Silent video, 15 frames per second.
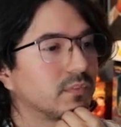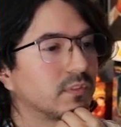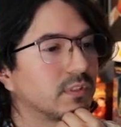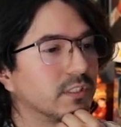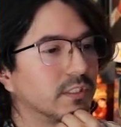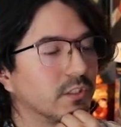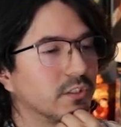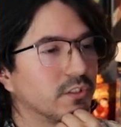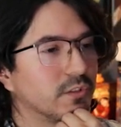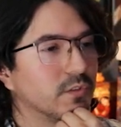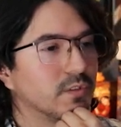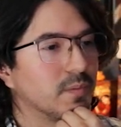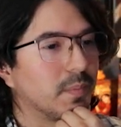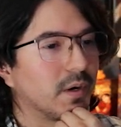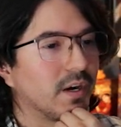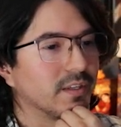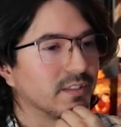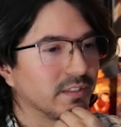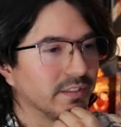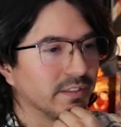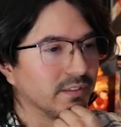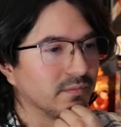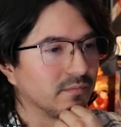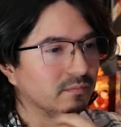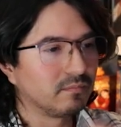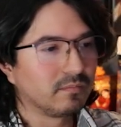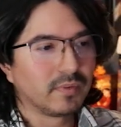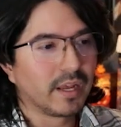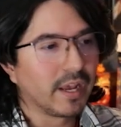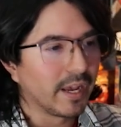Because I'll just use the boss and then
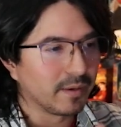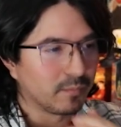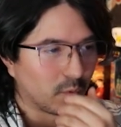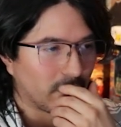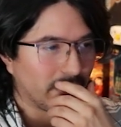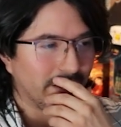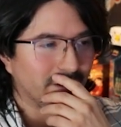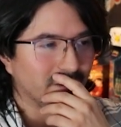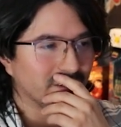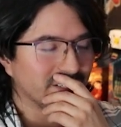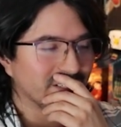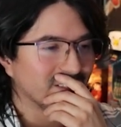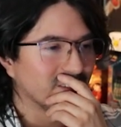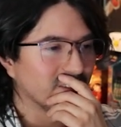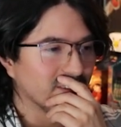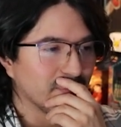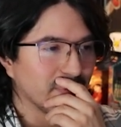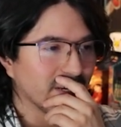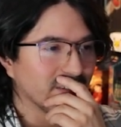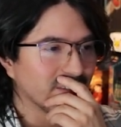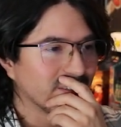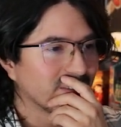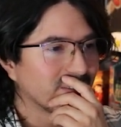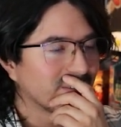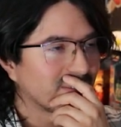add more energies to the bench.